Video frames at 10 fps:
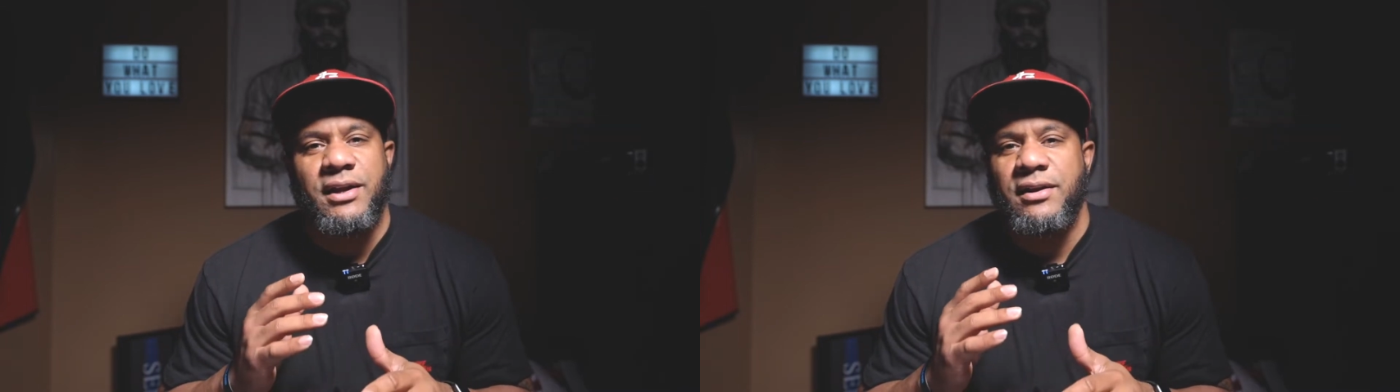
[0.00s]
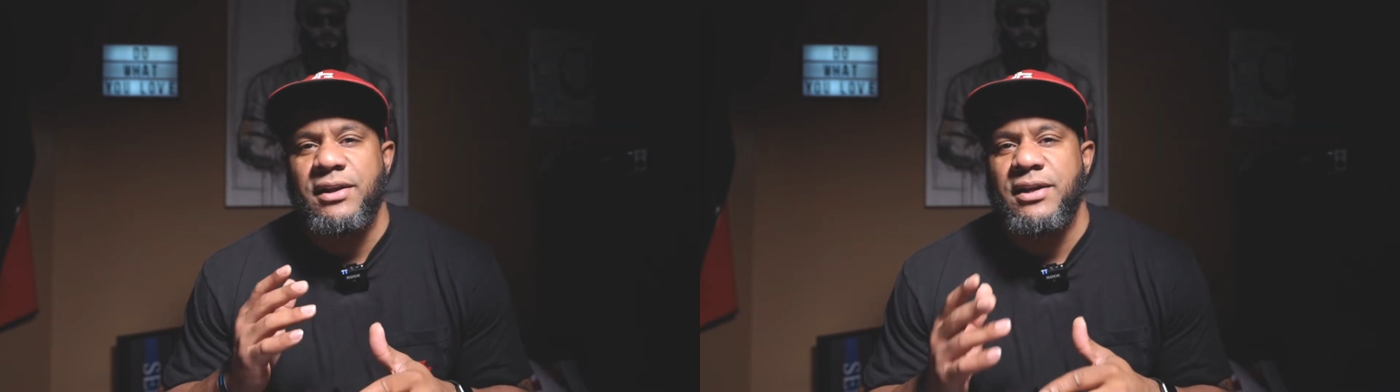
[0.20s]

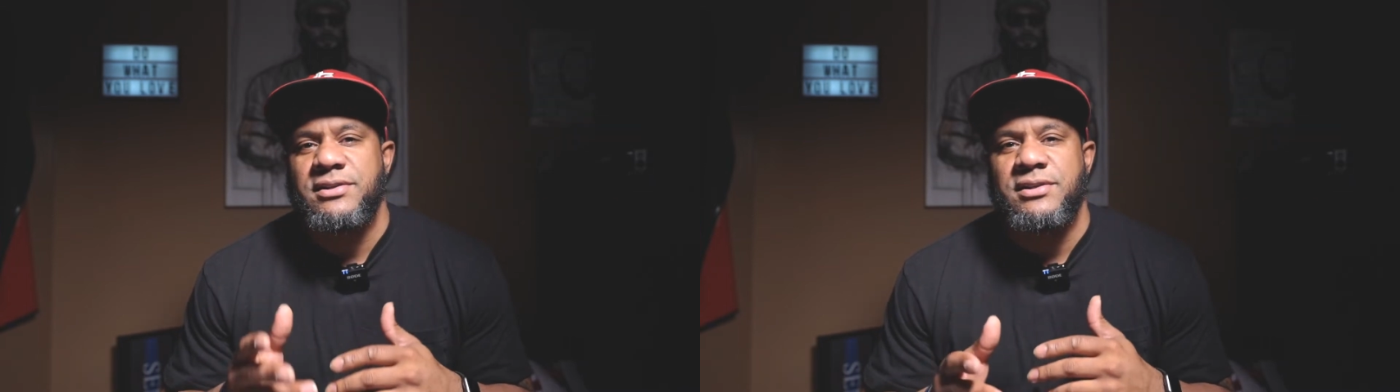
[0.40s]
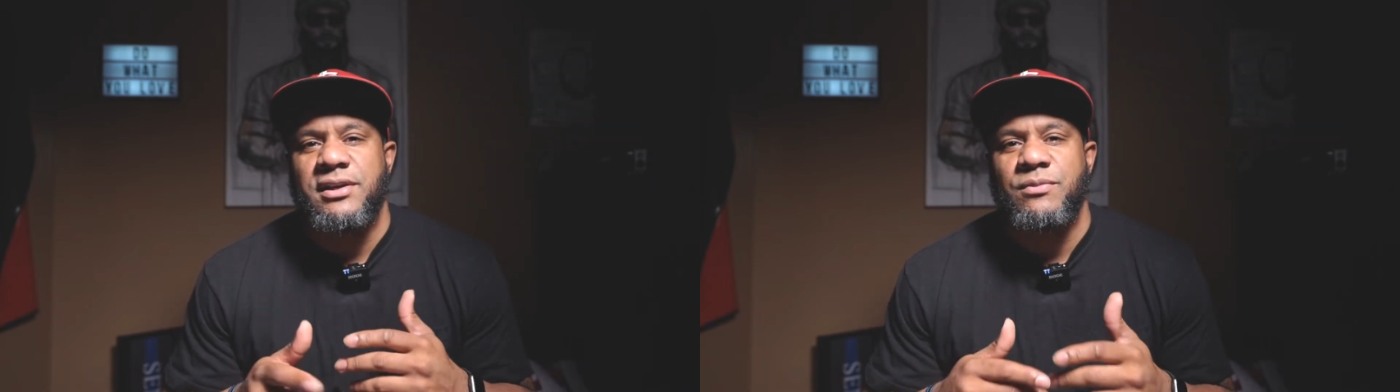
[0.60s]
in
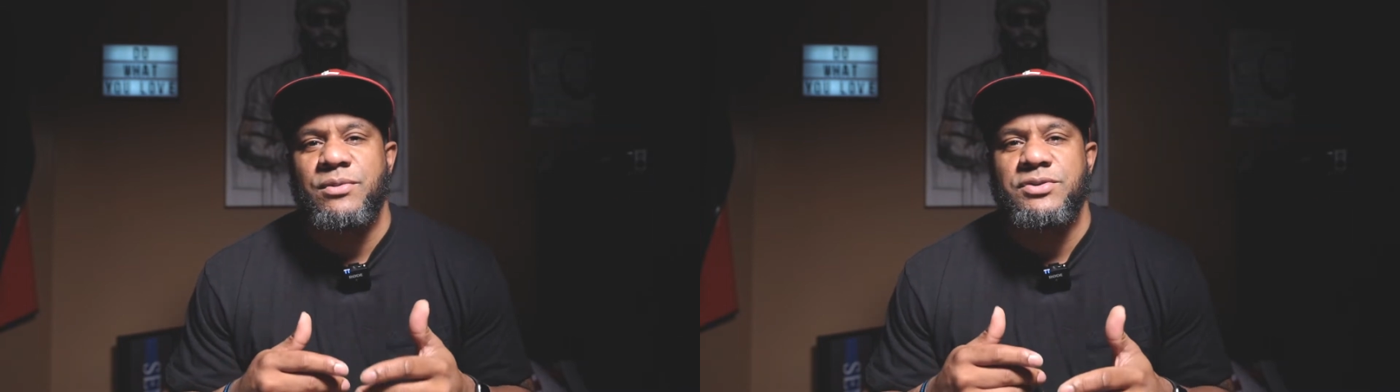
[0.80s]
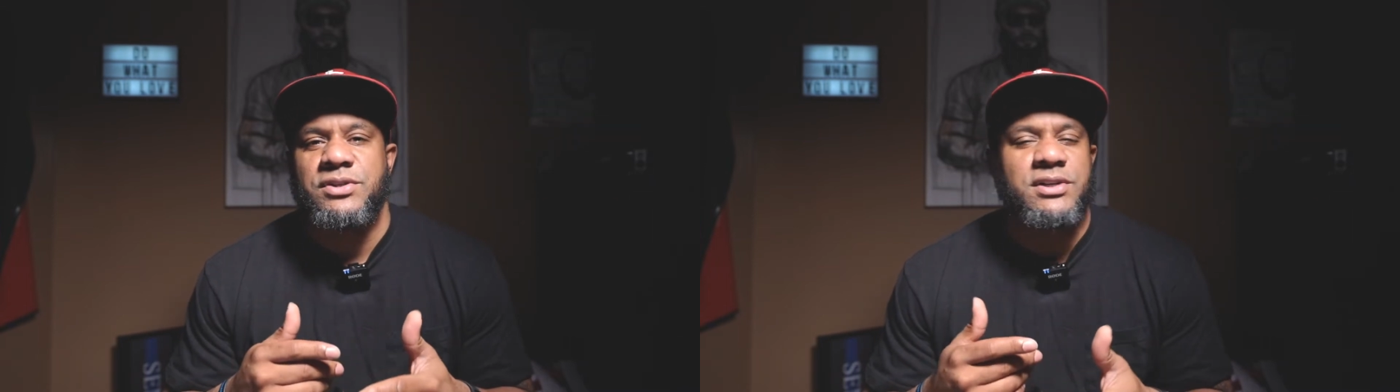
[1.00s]
case
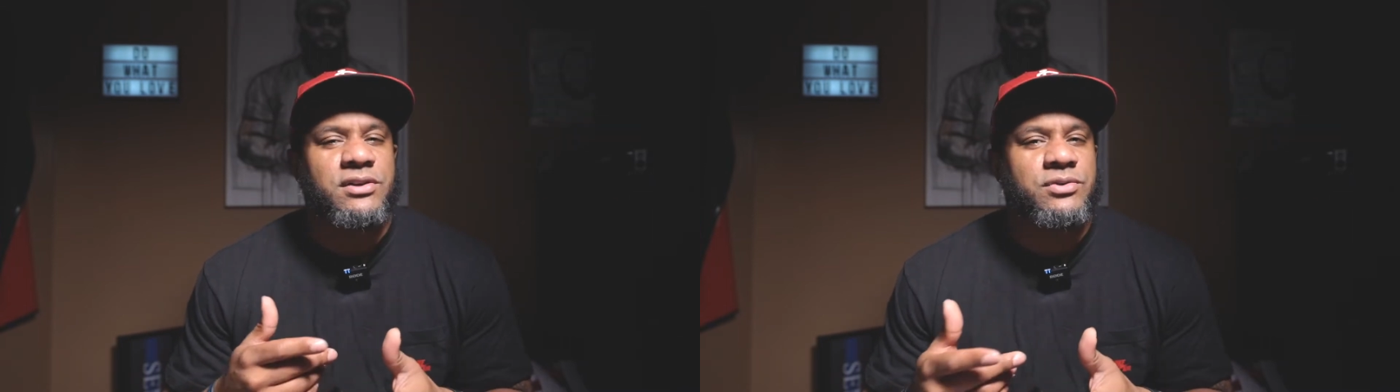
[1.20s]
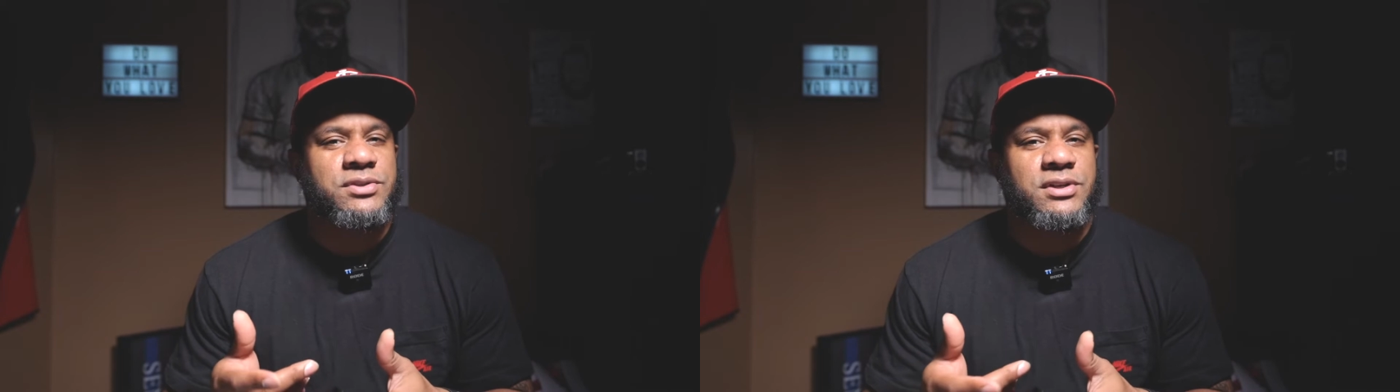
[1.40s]
anyone's just
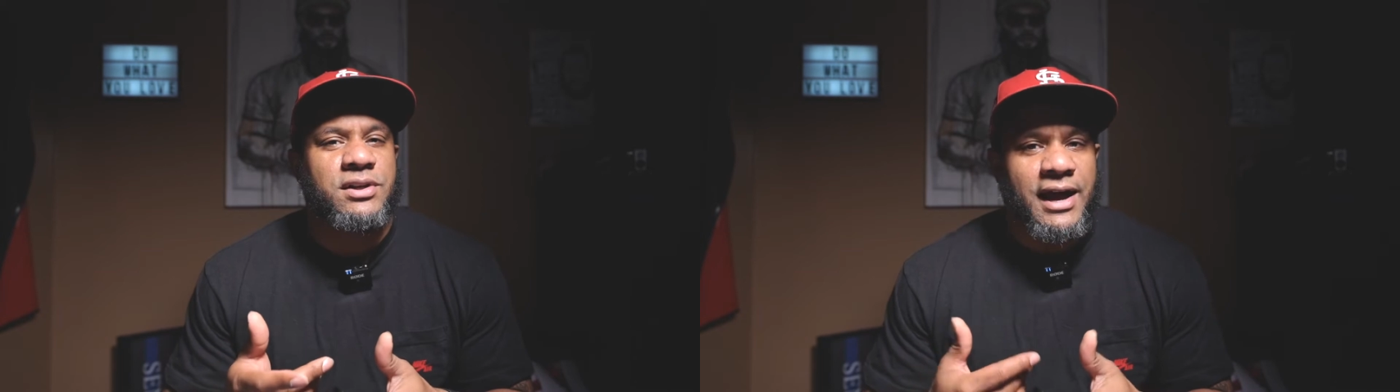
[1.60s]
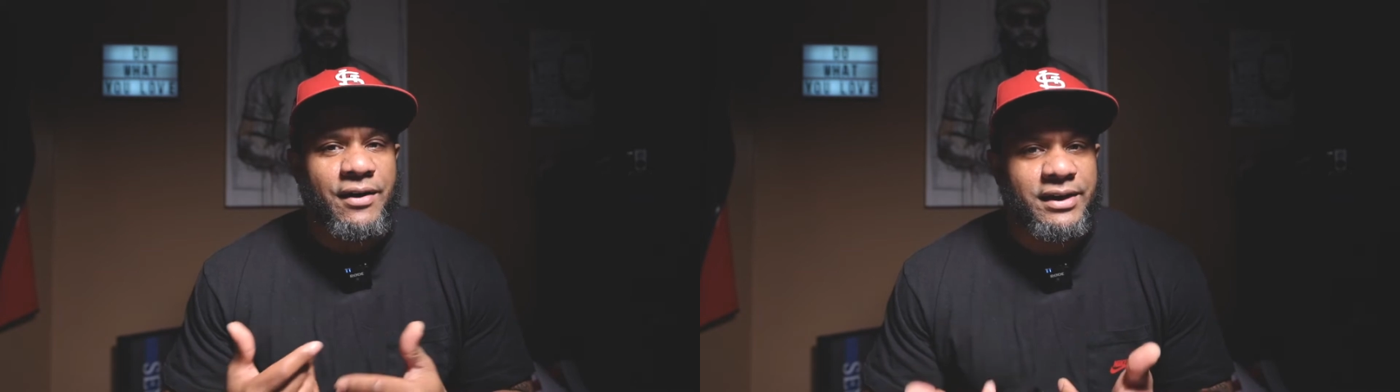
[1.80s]
interested
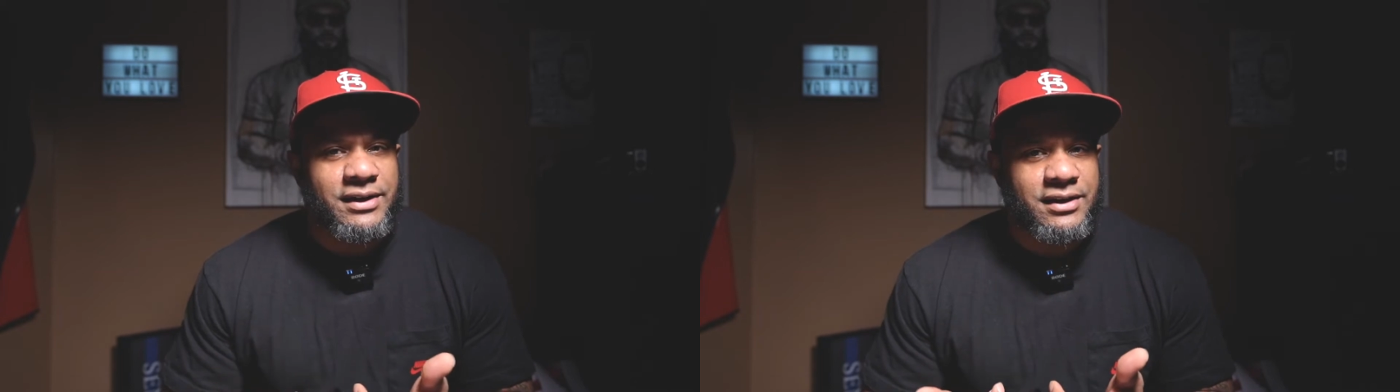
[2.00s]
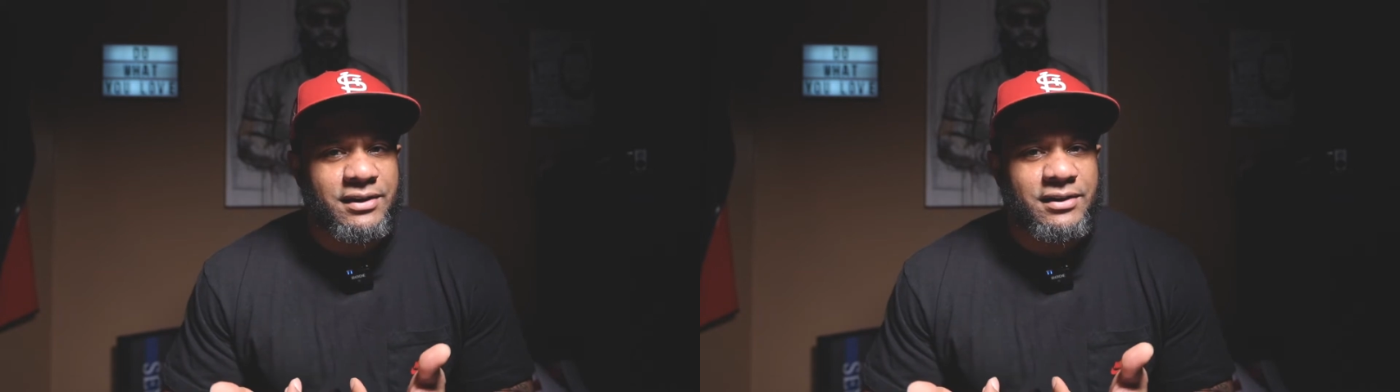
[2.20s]
in how I
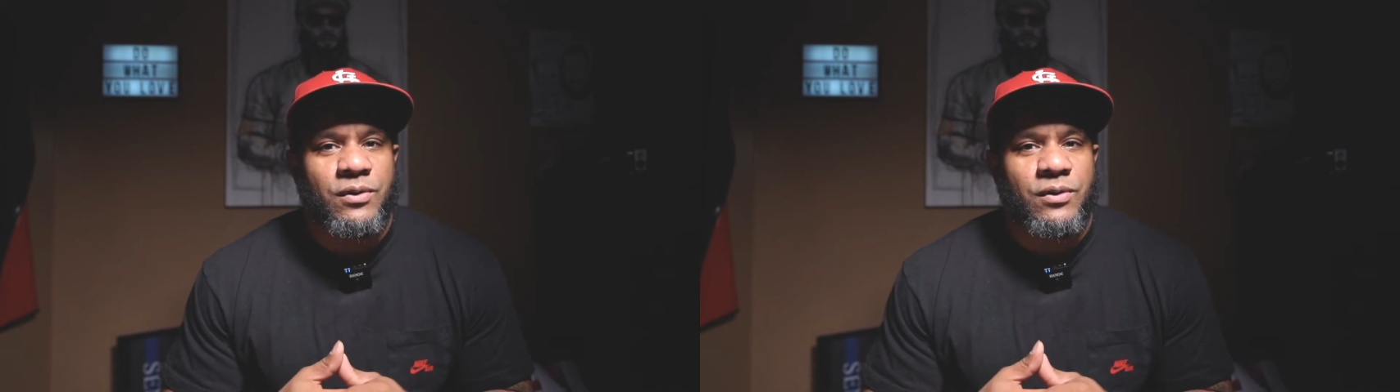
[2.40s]
did it,